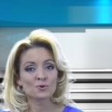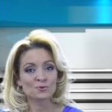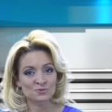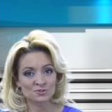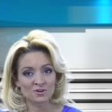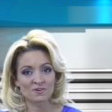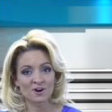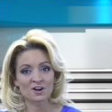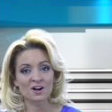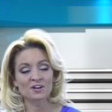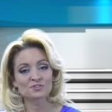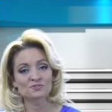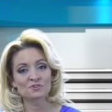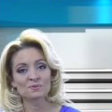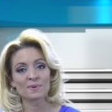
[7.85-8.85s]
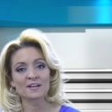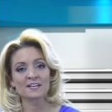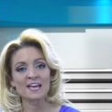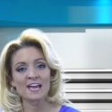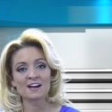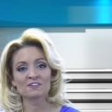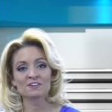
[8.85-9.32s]
who serve our country by
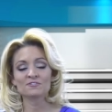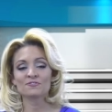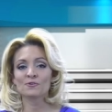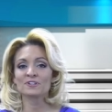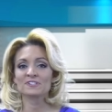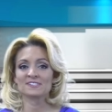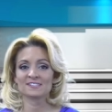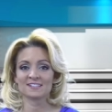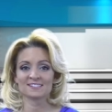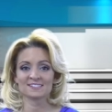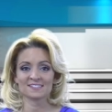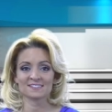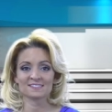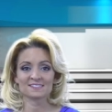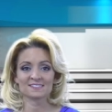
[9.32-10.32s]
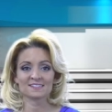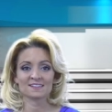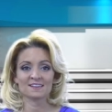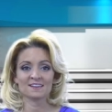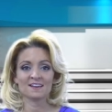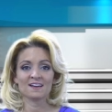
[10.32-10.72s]
caring for its citizens.